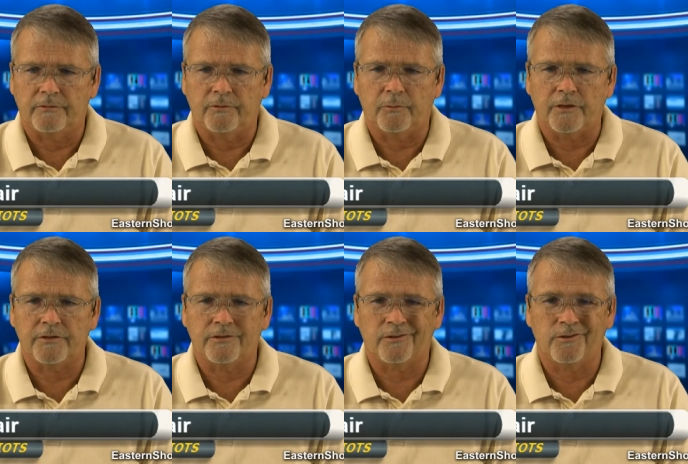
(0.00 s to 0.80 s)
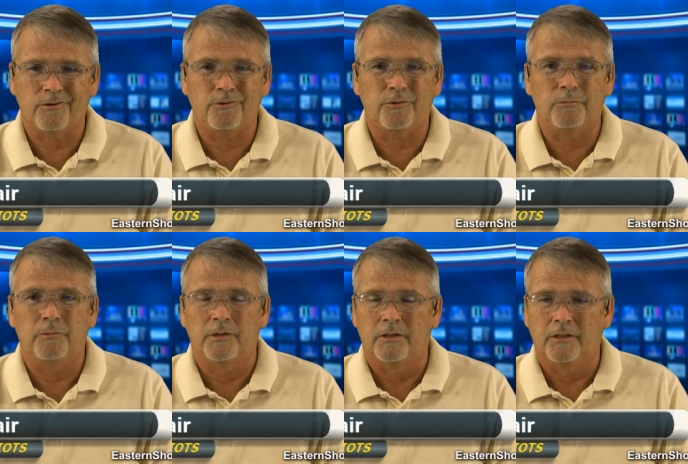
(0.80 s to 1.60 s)
If you're watching us on YouTube,
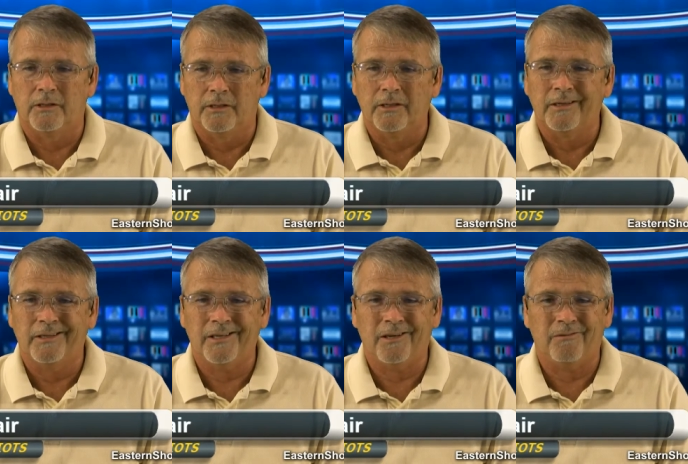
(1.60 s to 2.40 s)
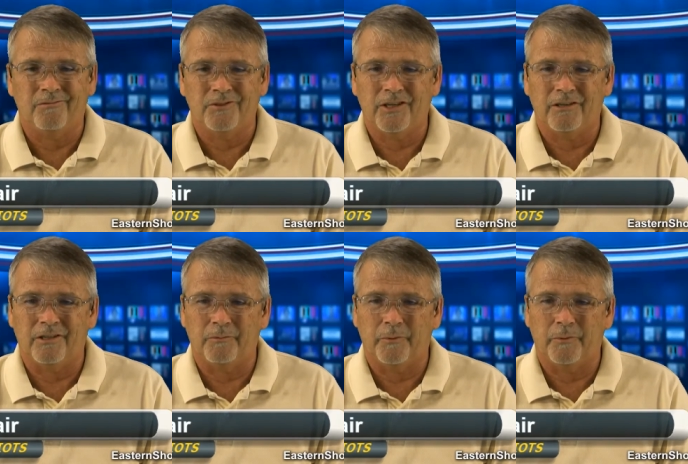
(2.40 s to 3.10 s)
you know, generally we're